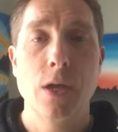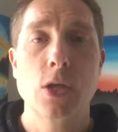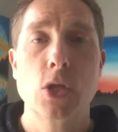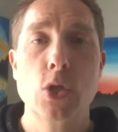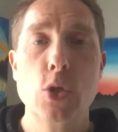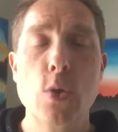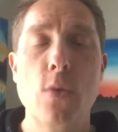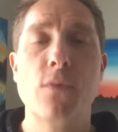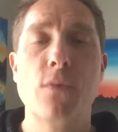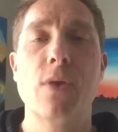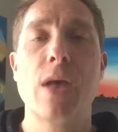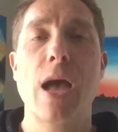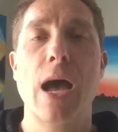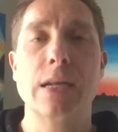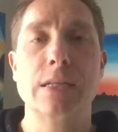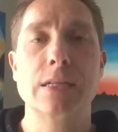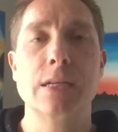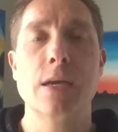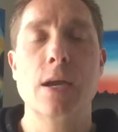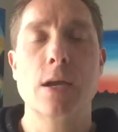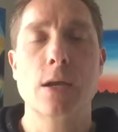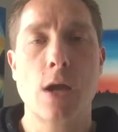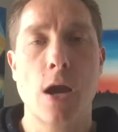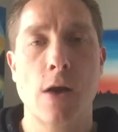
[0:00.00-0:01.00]
You've got
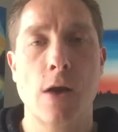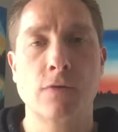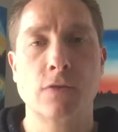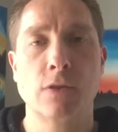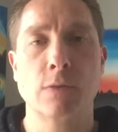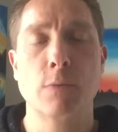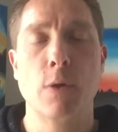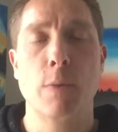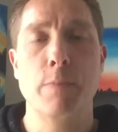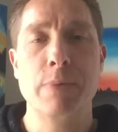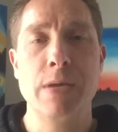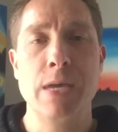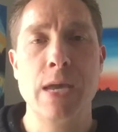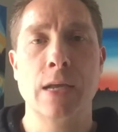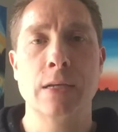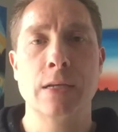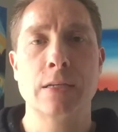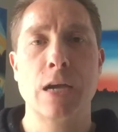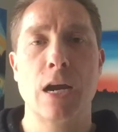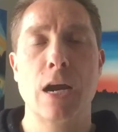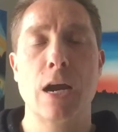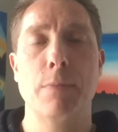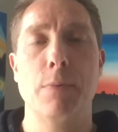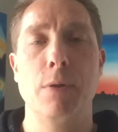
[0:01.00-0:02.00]
to get comfortable being
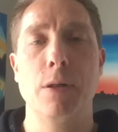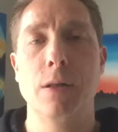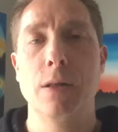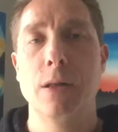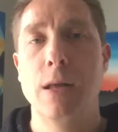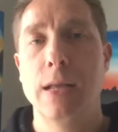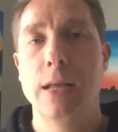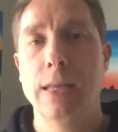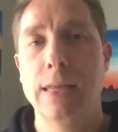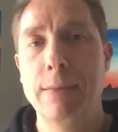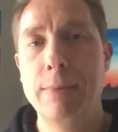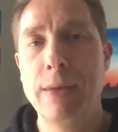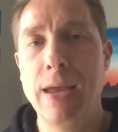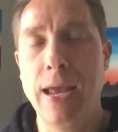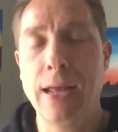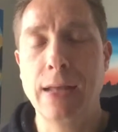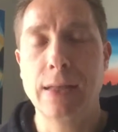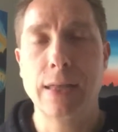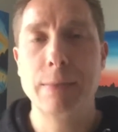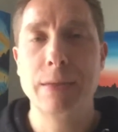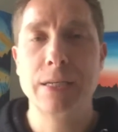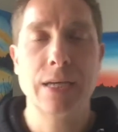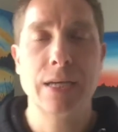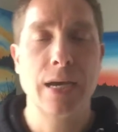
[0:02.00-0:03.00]
terrible. Let
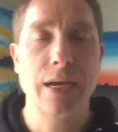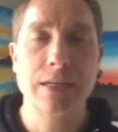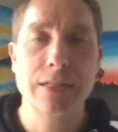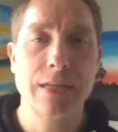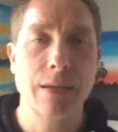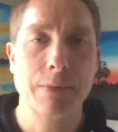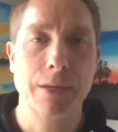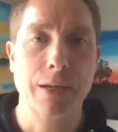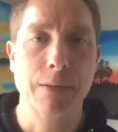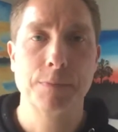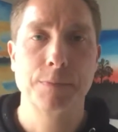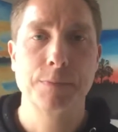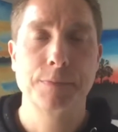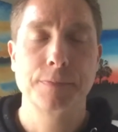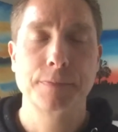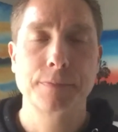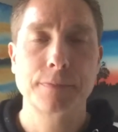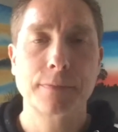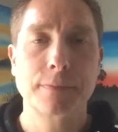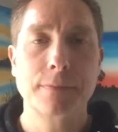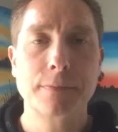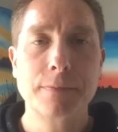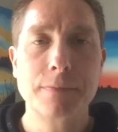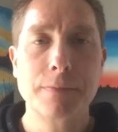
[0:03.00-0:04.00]
me tell you something.
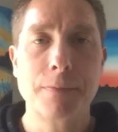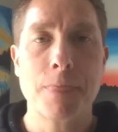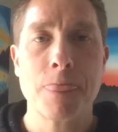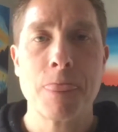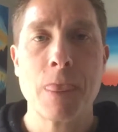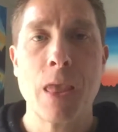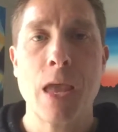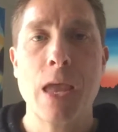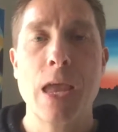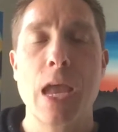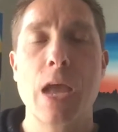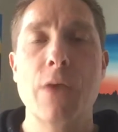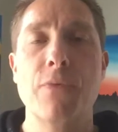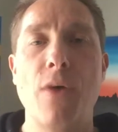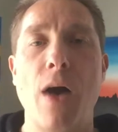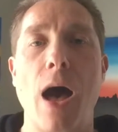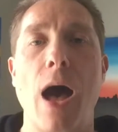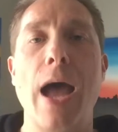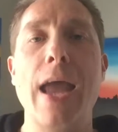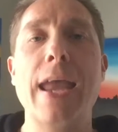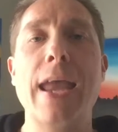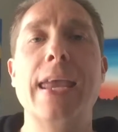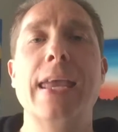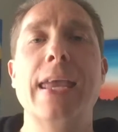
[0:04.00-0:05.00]
If
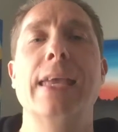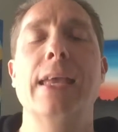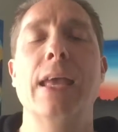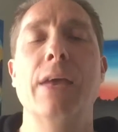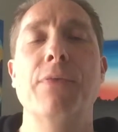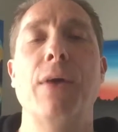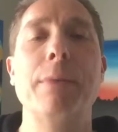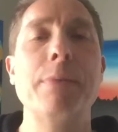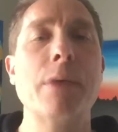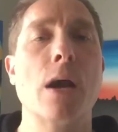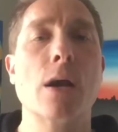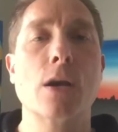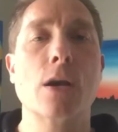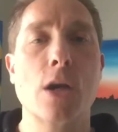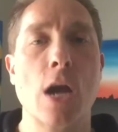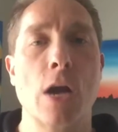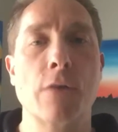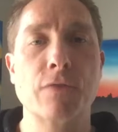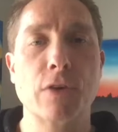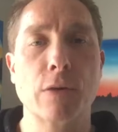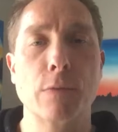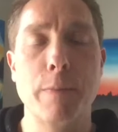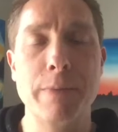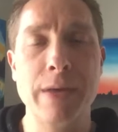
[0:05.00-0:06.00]
I'm not
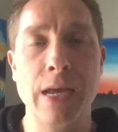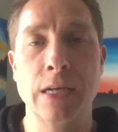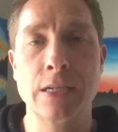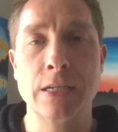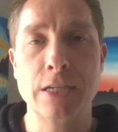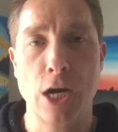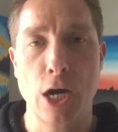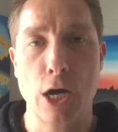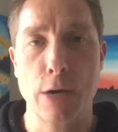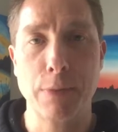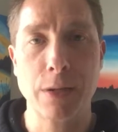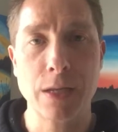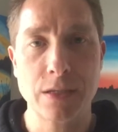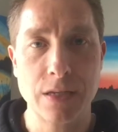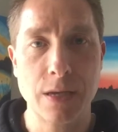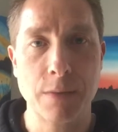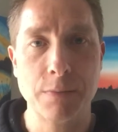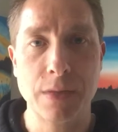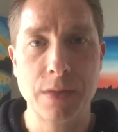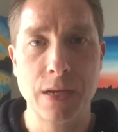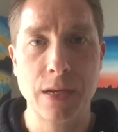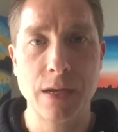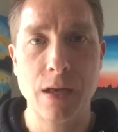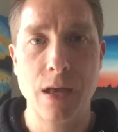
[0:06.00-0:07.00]
comfortable being terrible at
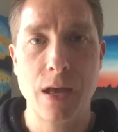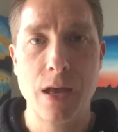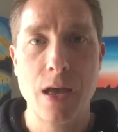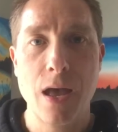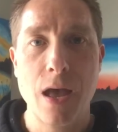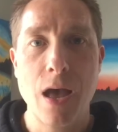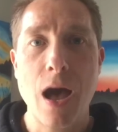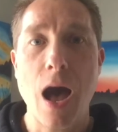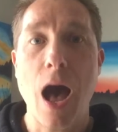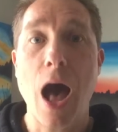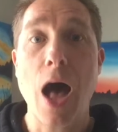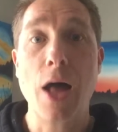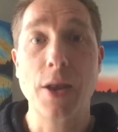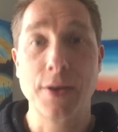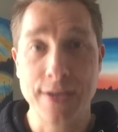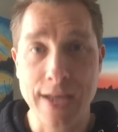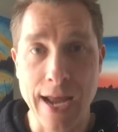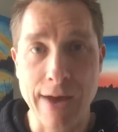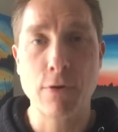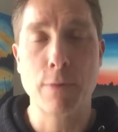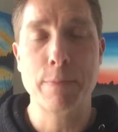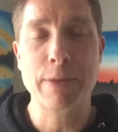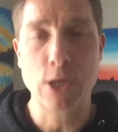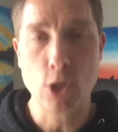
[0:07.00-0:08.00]
something, I'll
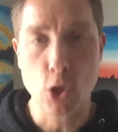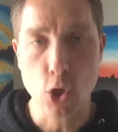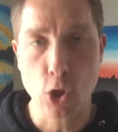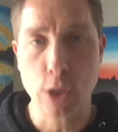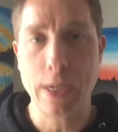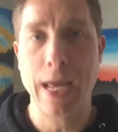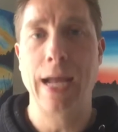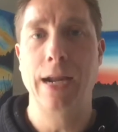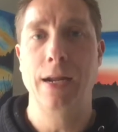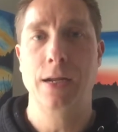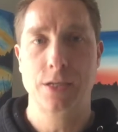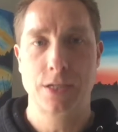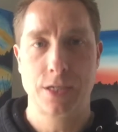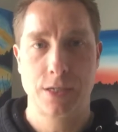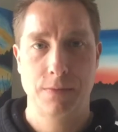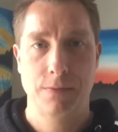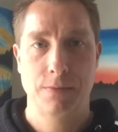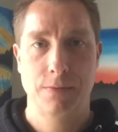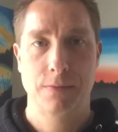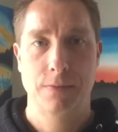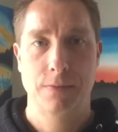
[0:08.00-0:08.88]
never be good at it.